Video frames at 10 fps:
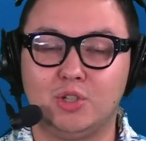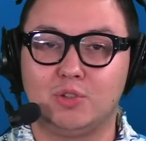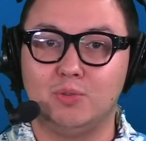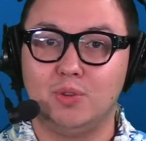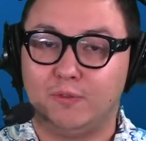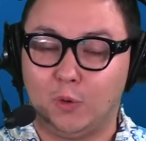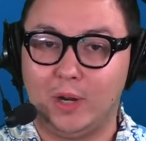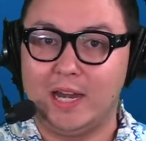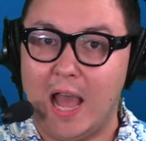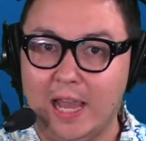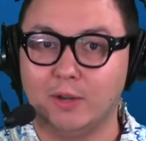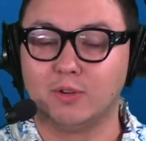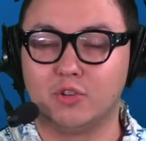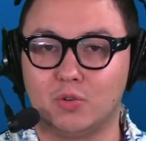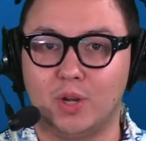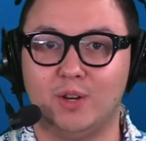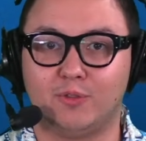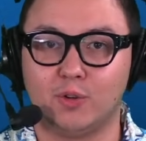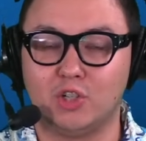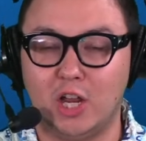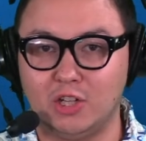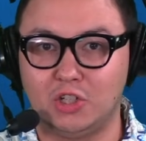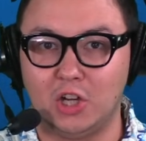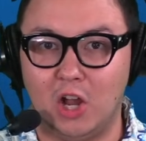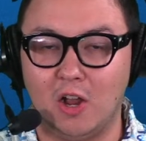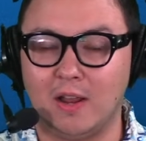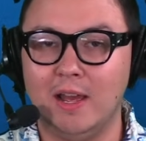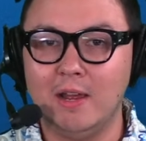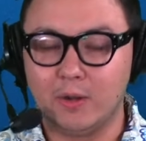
to the 49ers trade for Chase Young,